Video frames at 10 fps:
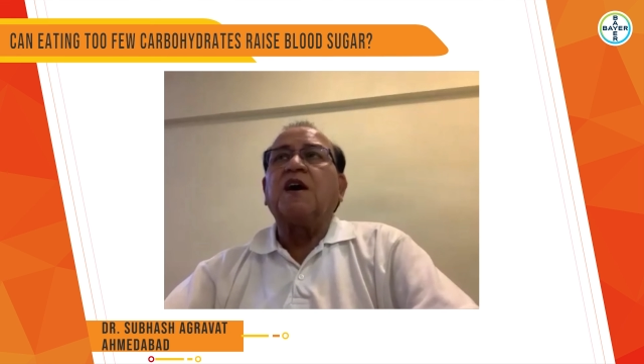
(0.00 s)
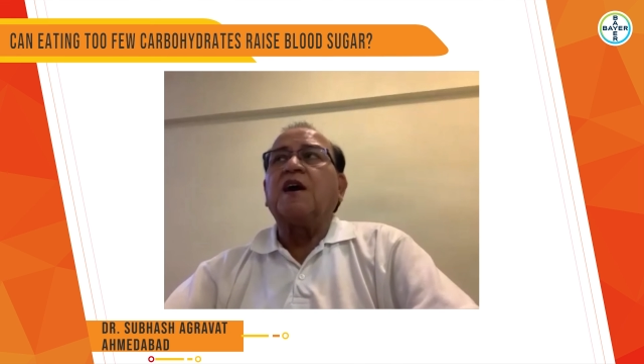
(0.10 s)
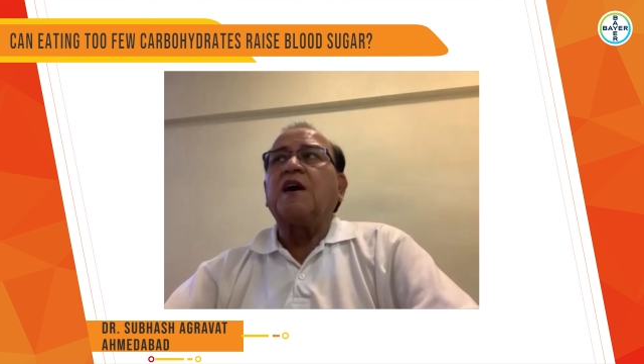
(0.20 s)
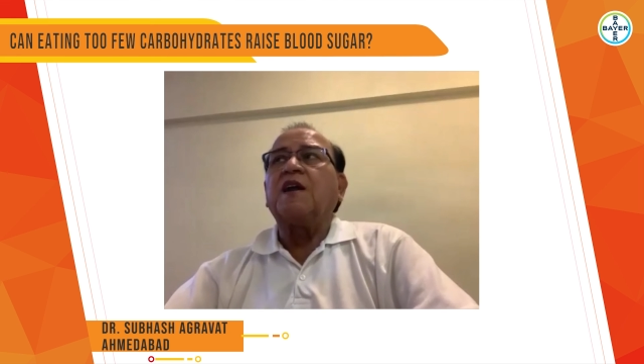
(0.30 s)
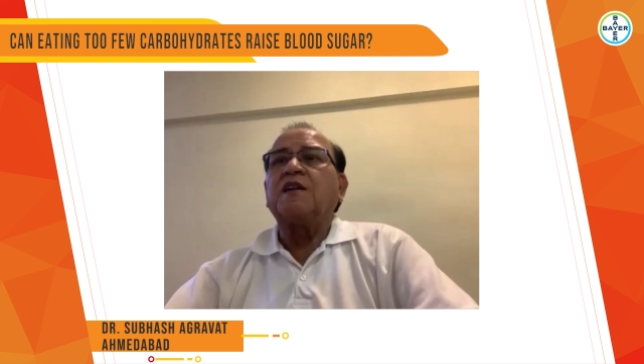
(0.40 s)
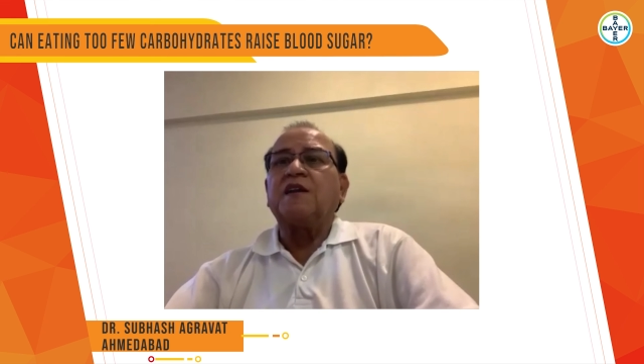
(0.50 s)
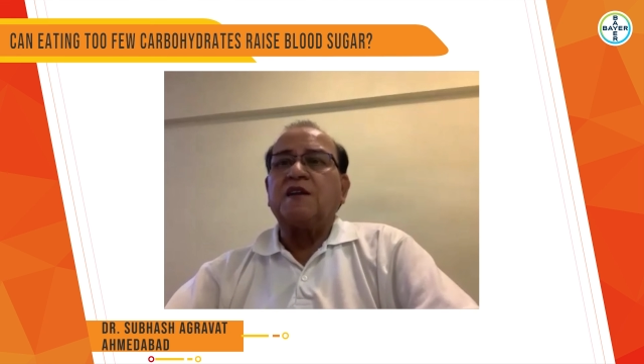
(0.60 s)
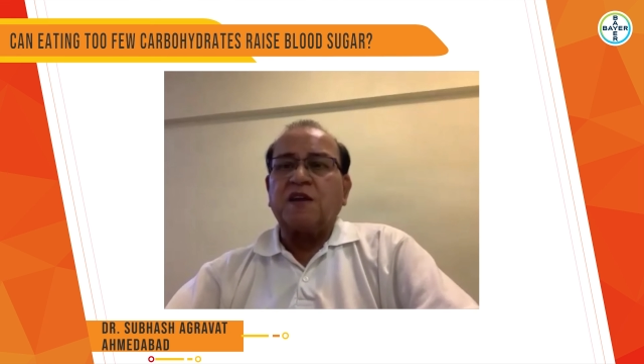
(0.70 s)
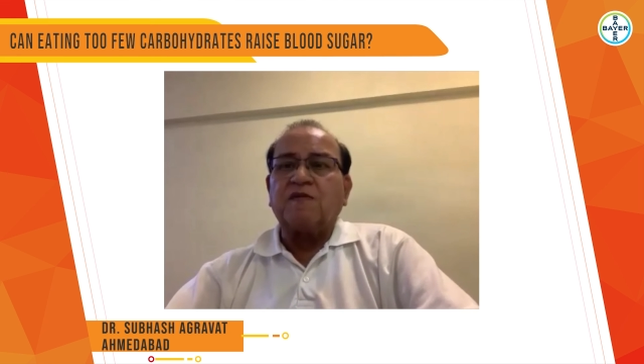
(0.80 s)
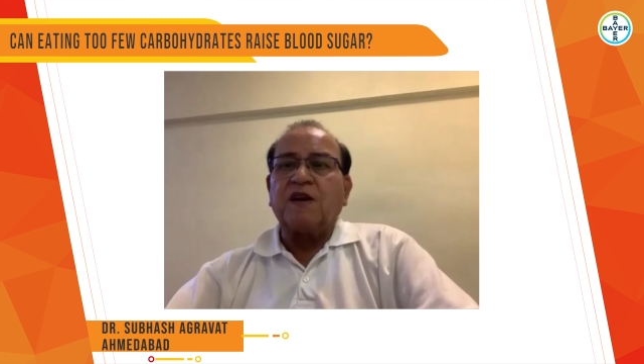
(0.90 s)
And it
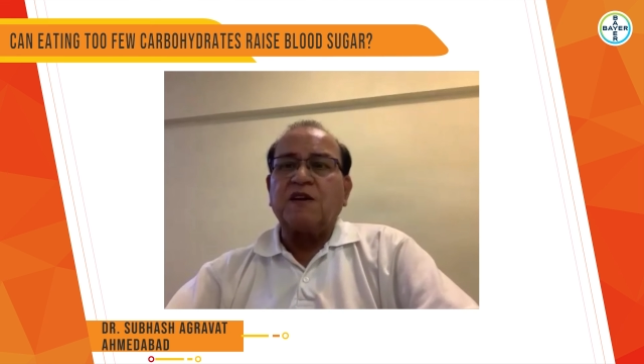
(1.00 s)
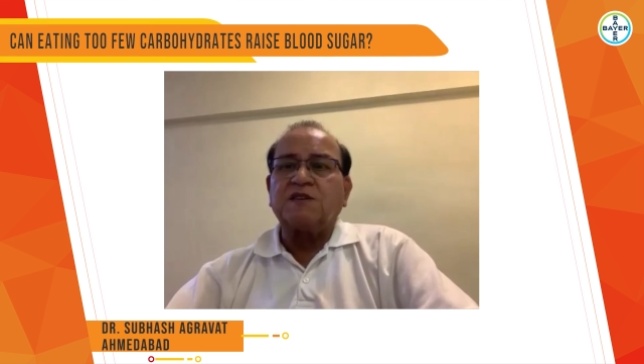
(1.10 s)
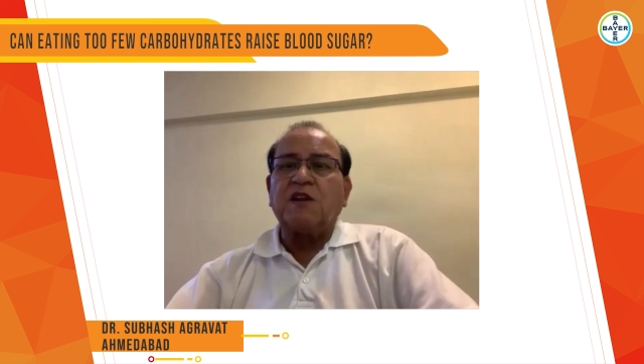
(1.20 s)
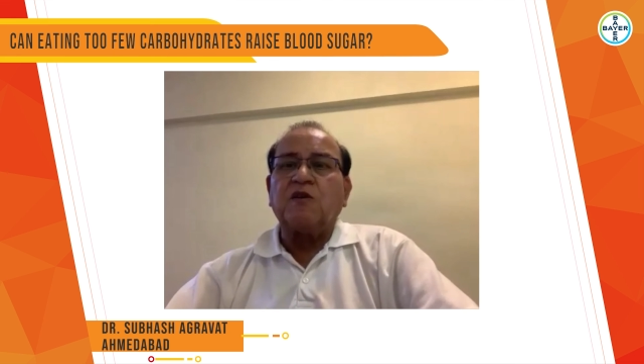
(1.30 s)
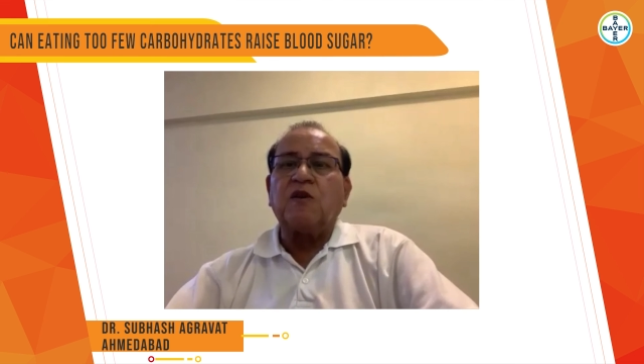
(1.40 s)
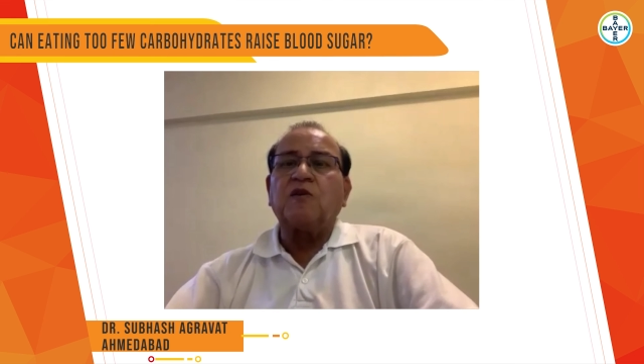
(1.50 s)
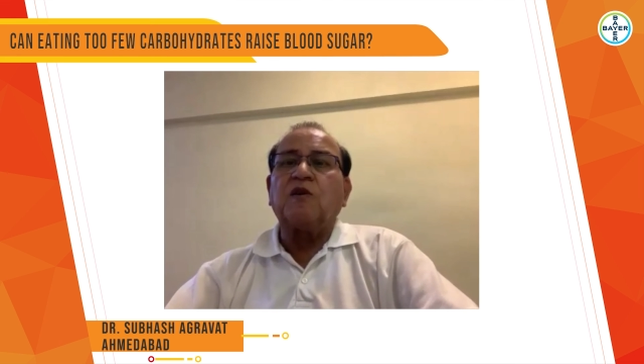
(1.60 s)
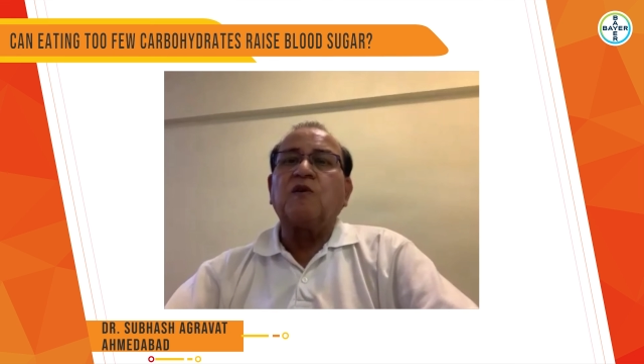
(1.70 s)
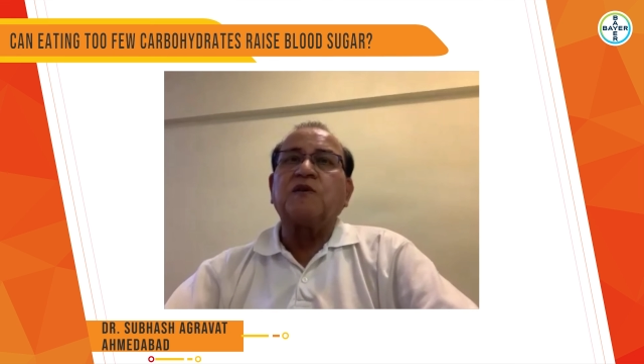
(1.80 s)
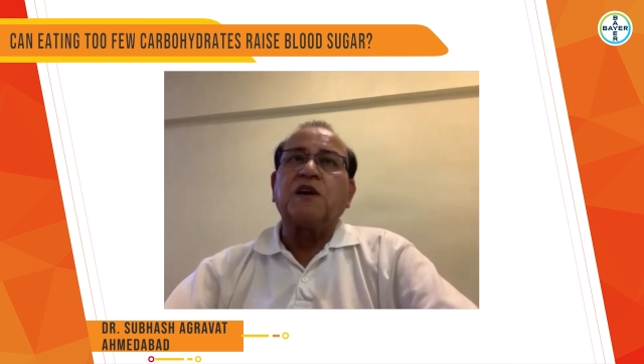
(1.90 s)
requires a long,
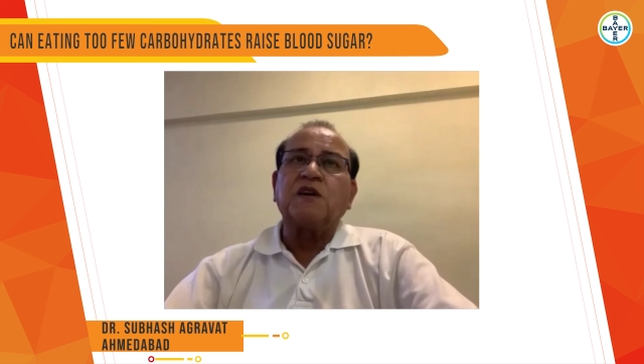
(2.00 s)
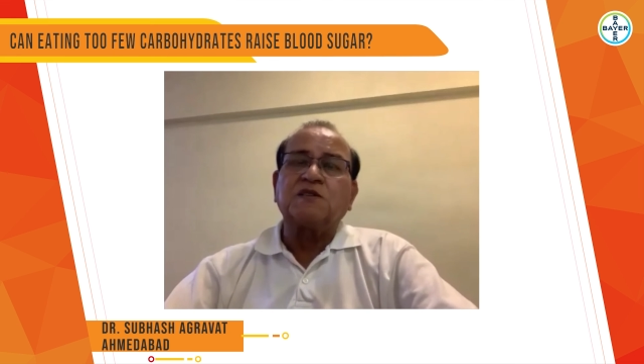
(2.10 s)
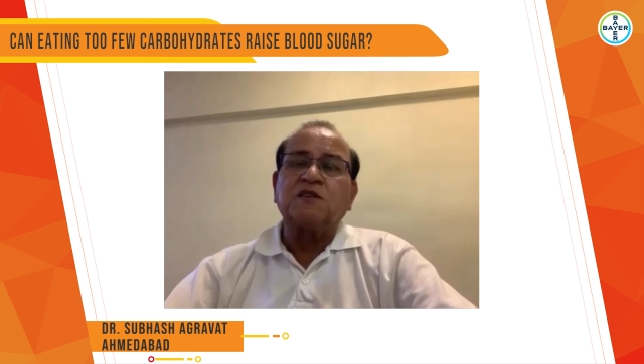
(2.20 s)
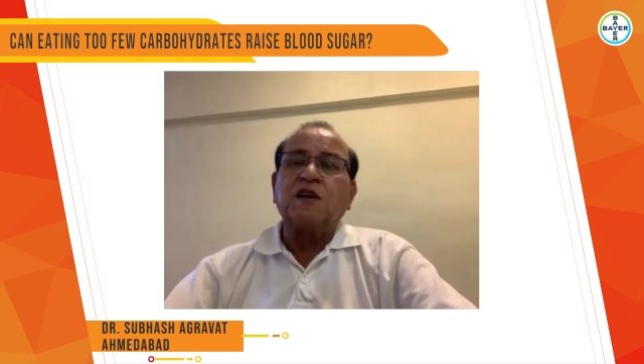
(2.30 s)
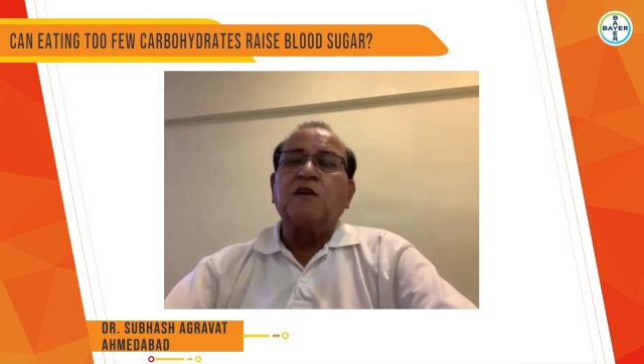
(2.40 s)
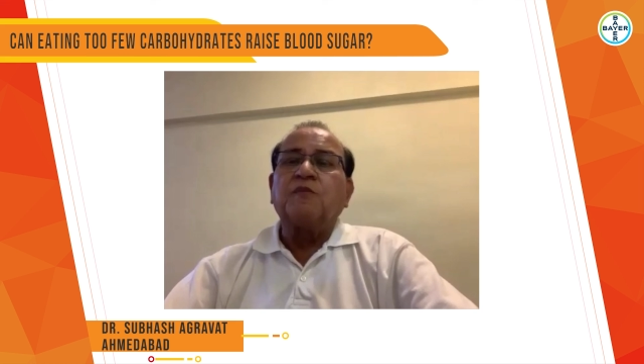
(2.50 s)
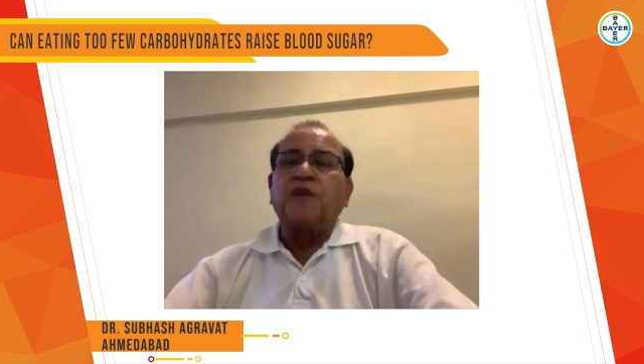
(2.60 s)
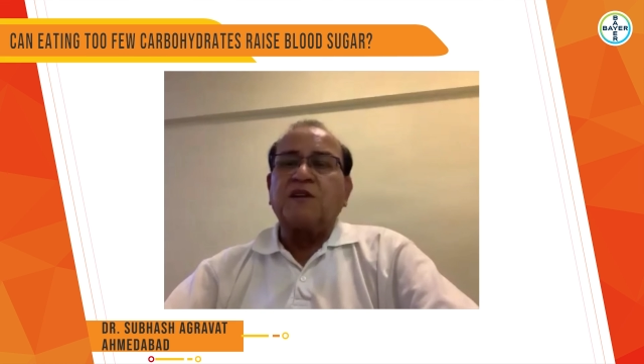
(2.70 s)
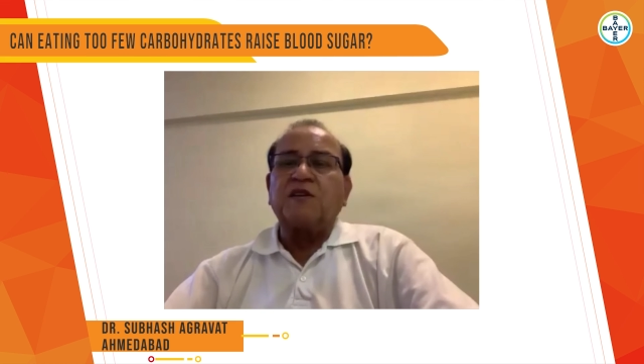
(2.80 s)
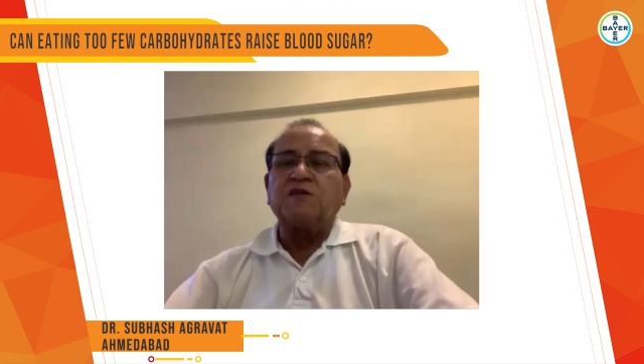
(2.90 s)
long years
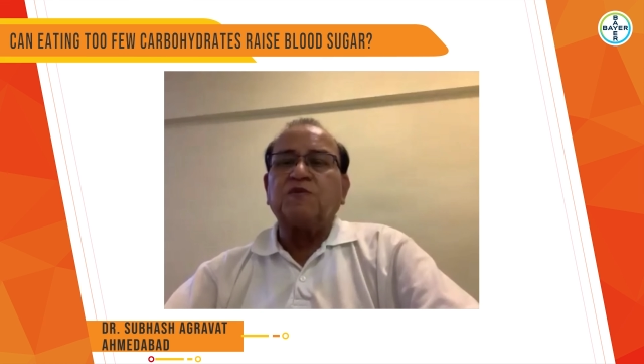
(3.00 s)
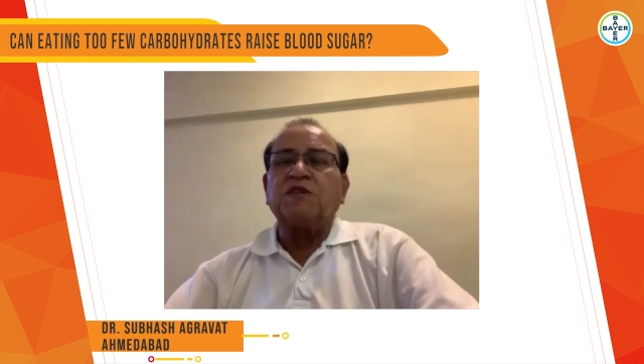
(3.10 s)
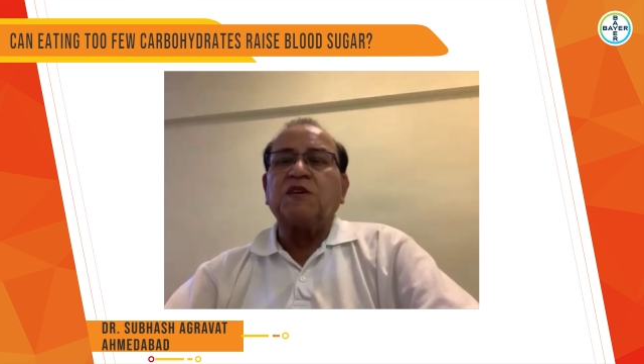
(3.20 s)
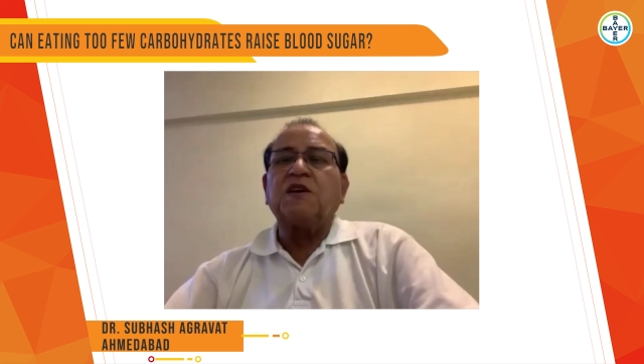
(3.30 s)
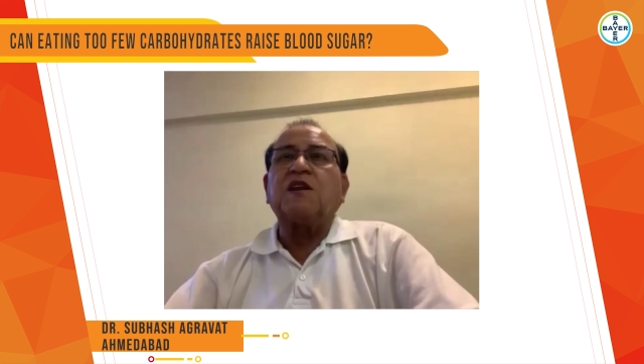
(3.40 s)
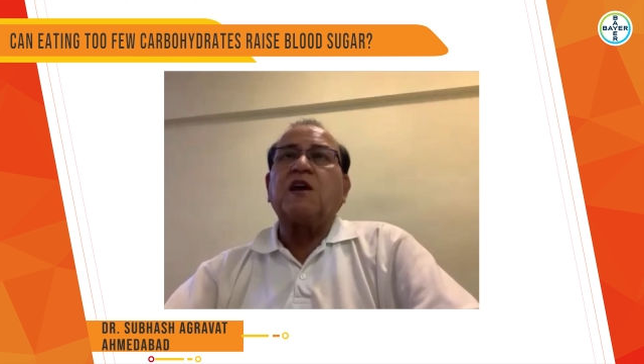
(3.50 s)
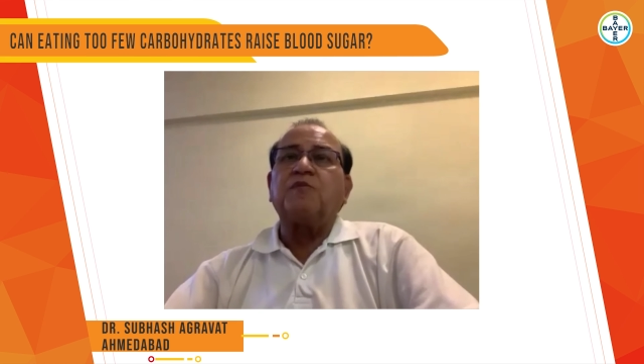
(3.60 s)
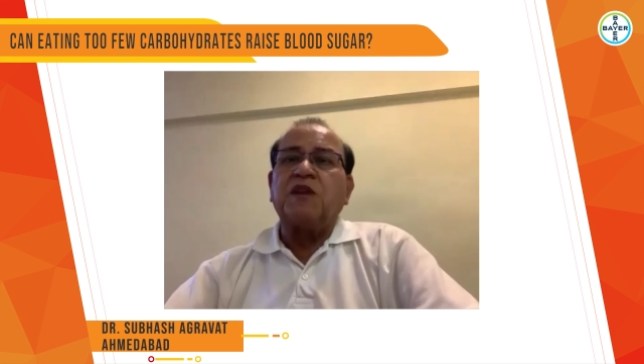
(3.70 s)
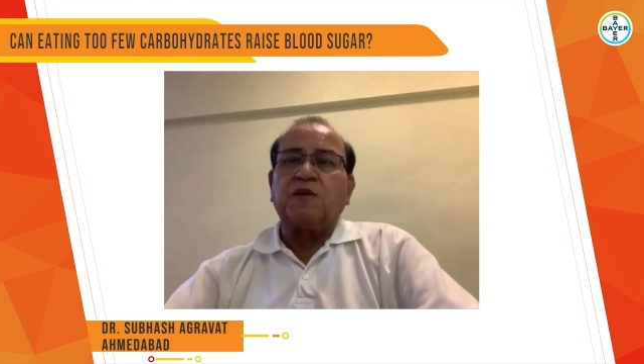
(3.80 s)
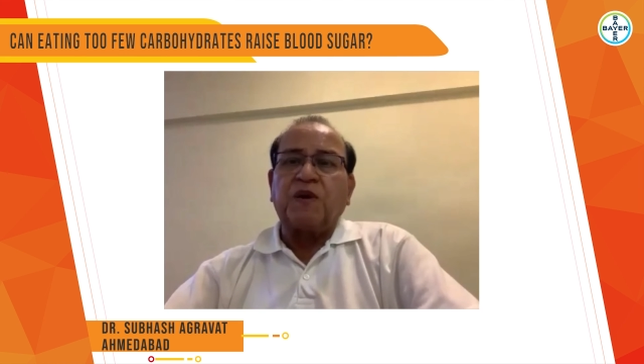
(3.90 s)
practice with the
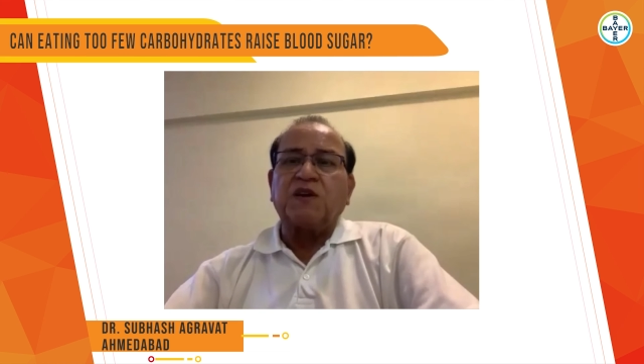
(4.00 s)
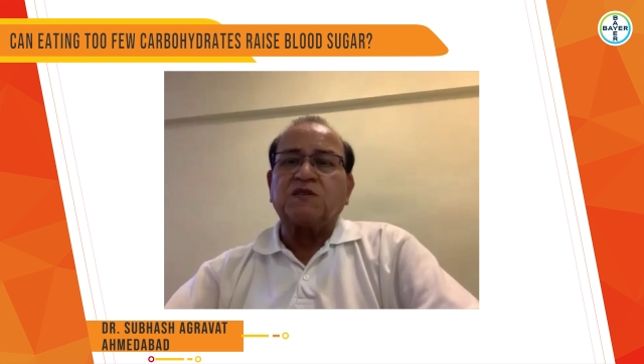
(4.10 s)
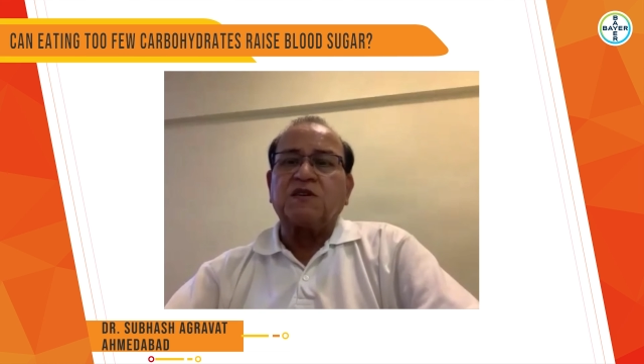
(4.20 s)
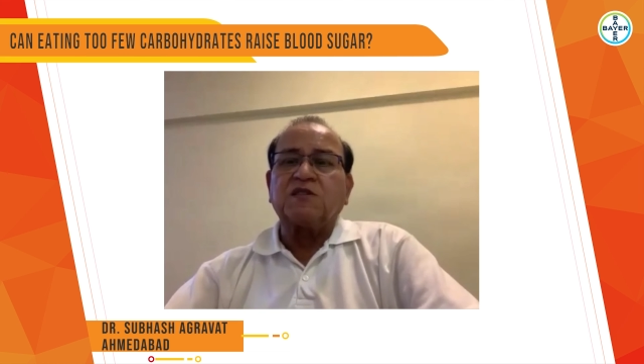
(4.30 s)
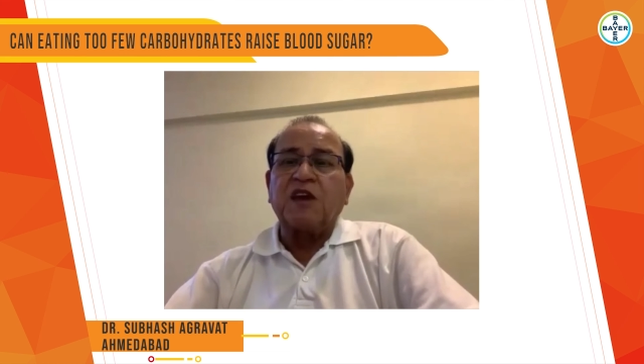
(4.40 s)
diabetic patient.